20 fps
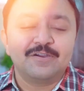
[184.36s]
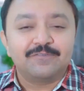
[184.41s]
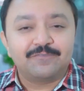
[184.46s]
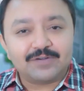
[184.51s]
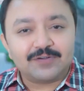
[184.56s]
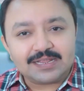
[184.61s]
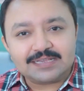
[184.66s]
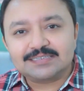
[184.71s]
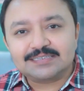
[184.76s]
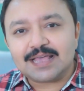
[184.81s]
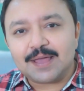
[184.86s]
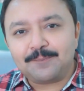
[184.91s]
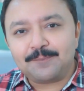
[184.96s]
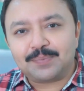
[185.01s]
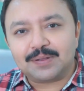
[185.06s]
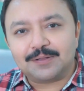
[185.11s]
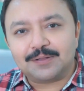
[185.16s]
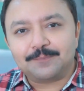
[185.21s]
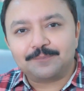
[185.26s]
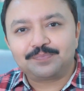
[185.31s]
For
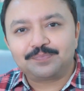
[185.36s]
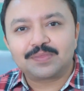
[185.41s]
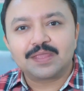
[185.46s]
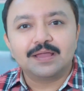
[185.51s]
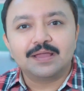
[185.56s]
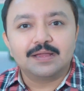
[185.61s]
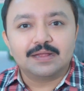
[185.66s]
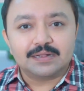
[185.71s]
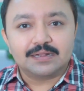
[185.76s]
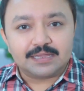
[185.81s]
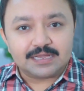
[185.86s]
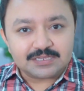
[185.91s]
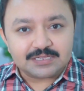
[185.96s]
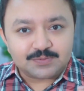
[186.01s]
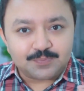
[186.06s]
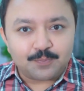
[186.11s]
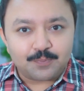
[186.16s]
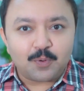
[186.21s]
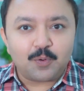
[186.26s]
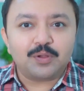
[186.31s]
example,
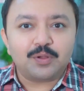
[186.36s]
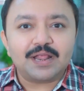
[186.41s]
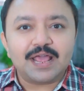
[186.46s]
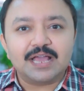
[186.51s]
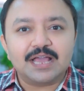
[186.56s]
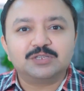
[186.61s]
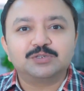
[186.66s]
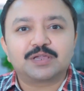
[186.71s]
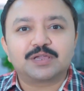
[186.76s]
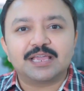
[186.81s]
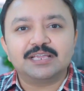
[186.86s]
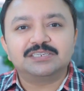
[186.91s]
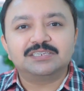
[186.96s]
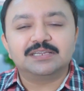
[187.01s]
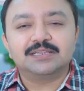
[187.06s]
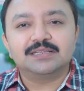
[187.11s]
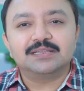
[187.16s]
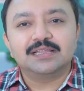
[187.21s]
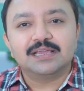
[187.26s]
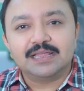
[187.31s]
does more
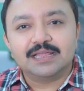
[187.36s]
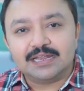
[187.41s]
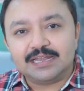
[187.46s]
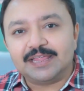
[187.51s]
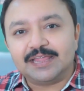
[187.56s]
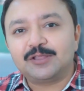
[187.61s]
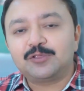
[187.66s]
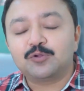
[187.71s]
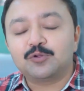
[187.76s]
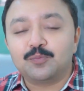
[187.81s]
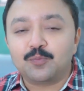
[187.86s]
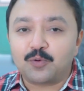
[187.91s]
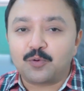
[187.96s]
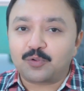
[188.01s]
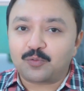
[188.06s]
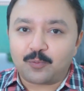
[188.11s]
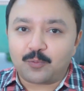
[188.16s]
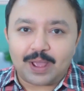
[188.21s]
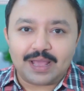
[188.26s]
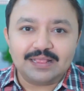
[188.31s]
education lead to
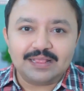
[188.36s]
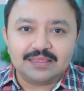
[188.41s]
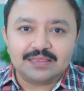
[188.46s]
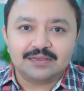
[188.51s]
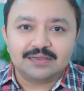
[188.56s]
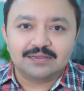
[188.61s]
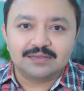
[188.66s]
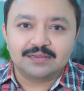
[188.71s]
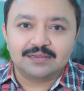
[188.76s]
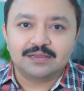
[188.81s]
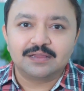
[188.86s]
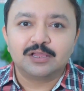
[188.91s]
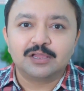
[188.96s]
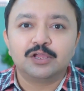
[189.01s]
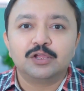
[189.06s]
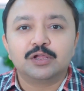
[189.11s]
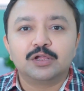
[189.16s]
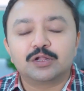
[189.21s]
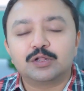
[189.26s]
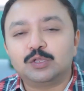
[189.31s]
more wealth?
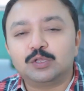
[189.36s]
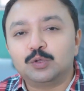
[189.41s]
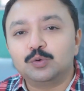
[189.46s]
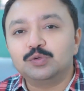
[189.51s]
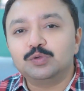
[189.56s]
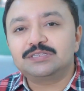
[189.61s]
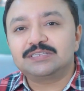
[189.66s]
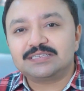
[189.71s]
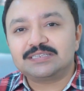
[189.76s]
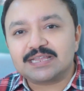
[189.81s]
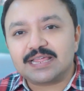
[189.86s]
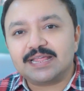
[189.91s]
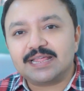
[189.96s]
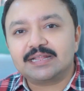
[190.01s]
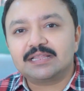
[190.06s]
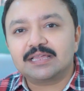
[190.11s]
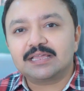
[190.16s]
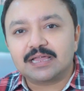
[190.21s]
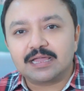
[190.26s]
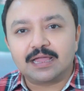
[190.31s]
Do
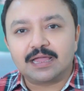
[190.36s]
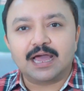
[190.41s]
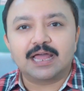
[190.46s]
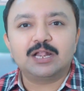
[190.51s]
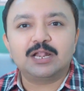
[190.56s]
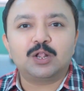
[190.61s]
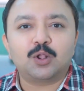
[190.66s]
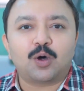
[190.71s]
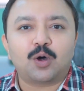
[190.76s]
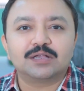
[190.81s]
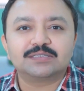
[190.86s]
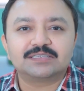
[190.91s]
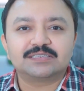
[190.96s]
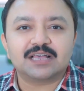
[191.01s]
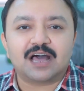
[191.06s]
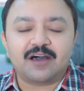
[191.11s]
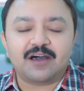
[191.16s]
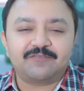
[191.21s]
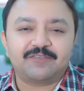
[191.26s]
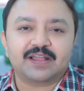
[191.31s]
state gun
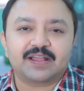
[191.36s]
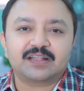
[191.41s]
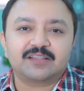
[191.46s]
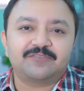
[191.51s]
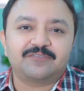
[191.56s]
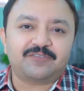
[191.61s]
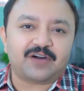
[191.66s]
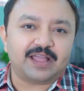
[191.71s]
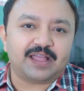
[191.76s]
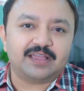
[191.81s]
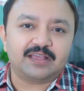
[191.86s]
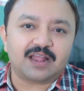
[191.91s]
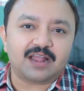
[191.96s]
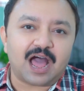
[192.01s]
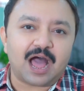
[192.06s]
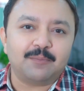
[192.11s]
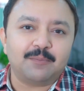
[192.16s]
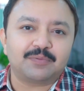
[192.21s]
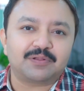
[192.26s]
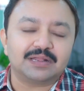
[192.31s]
laws affect
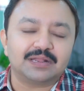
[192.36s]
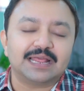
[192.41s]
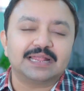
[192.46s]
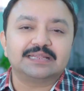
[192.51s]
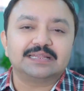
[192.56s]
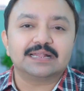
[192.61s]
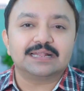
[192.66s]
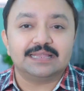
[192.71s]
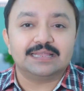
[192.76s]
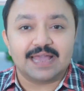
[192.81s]
firearm related